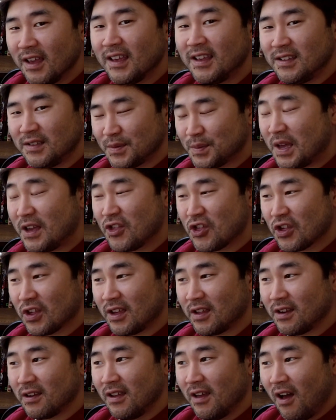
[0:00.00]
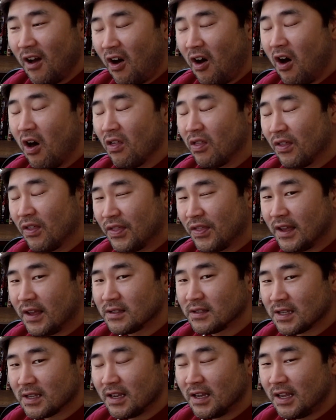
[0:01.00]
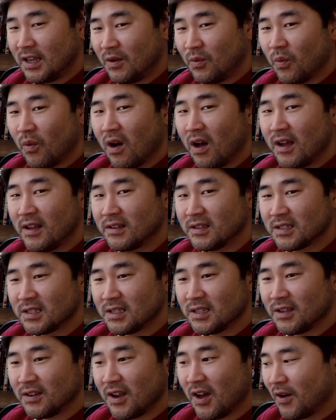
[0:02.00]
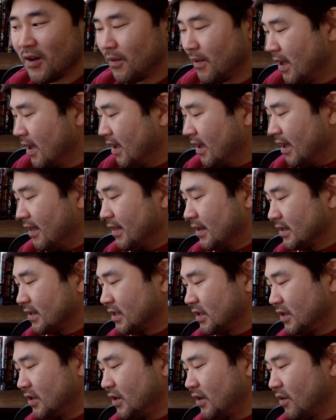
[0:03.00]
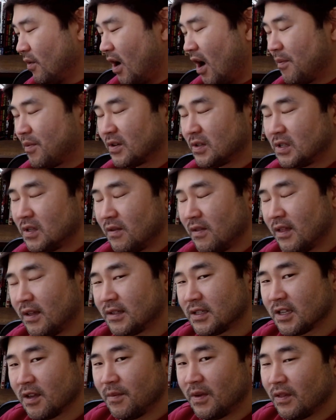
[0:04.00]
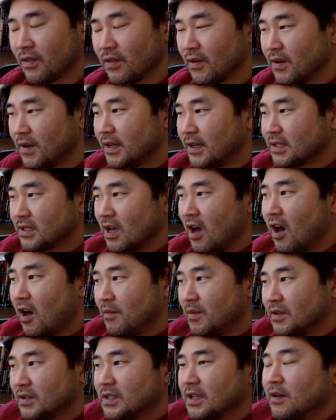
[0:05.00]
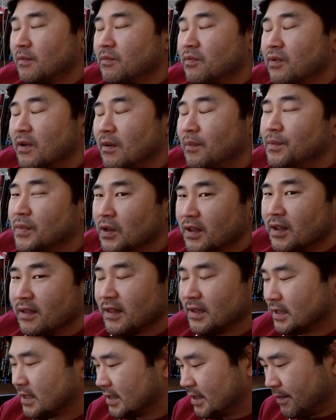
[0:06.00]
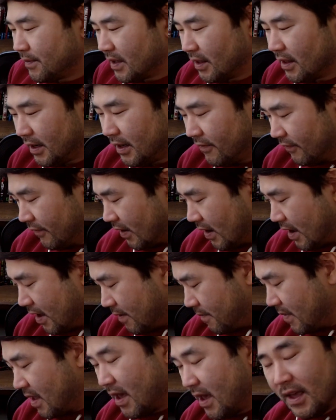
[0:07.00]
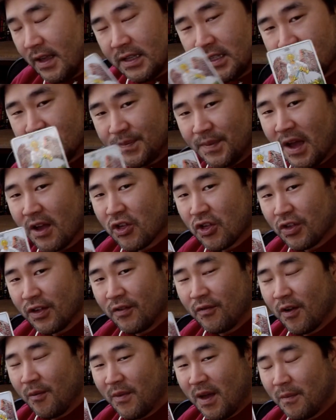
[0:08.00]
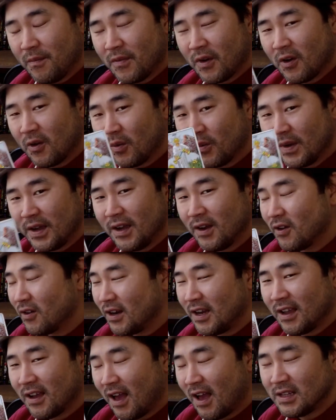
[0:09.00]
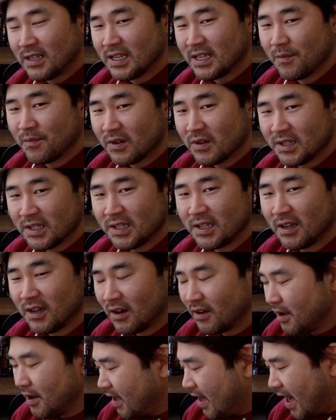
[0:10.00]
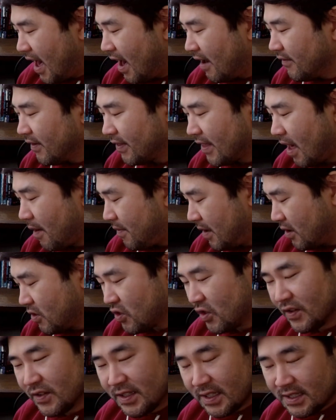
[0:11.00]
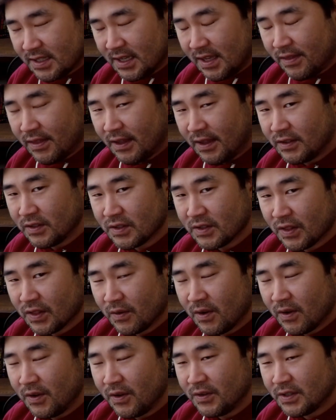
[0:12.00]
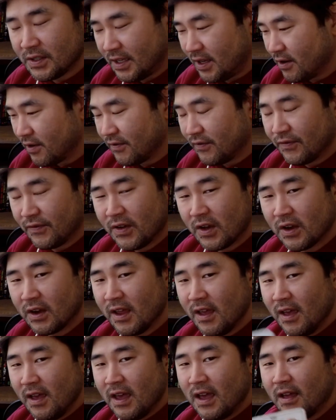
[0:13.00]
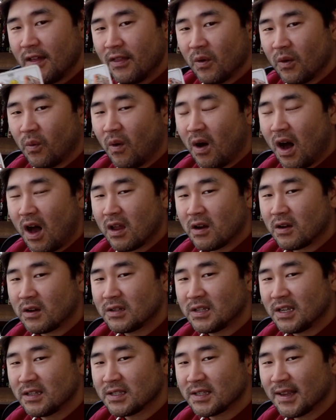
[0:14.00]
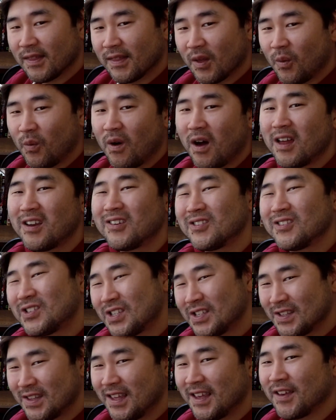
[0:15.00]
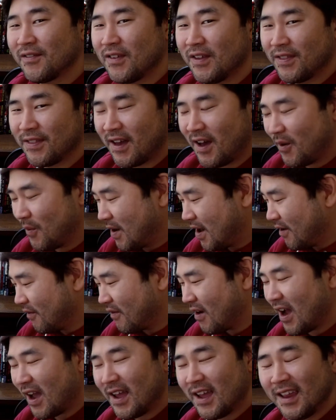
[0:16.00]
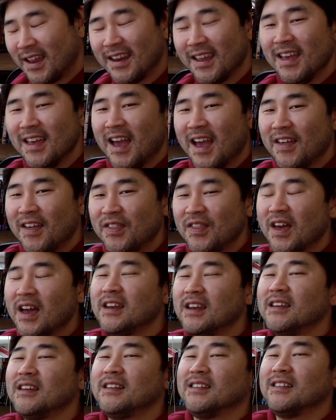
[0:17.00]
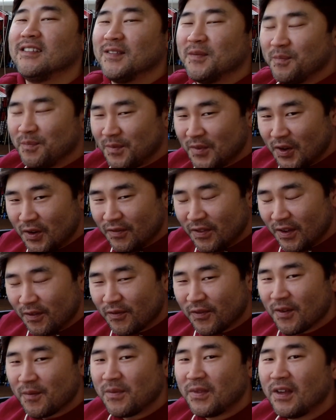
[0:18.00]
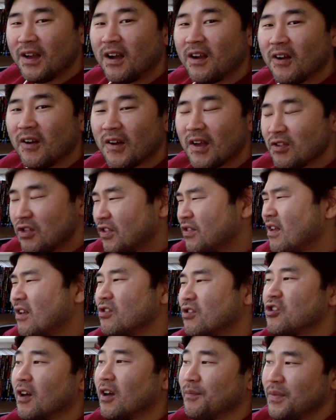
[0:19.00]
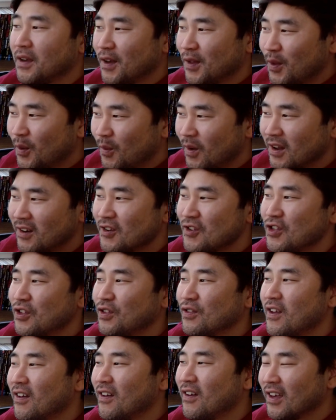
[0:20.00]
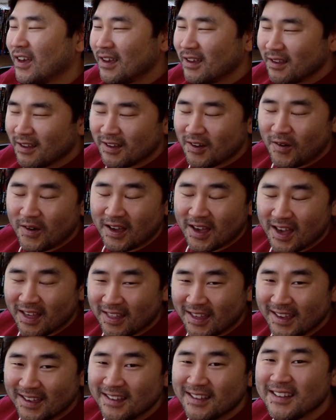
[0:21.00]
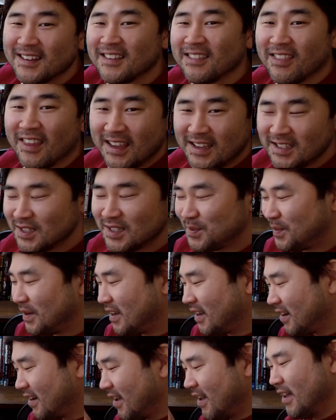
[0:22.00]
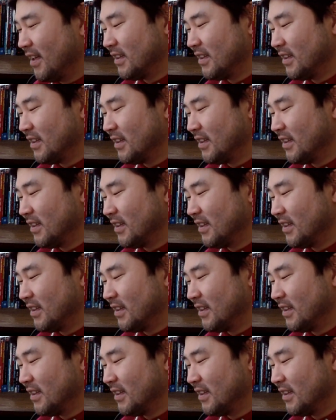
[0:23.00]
He's patient. All the things that he wants, you know, and this new opportunity that's coming through, it's almost like building this stability for him. Especially, remember, we already got Temperance here. Having that patience to see things through. You see her foot in the water, testing the waters. Think of it that way, right? And then moving from there. Okay, she's not jumping in the water. She's not, like, going at, like, light speed.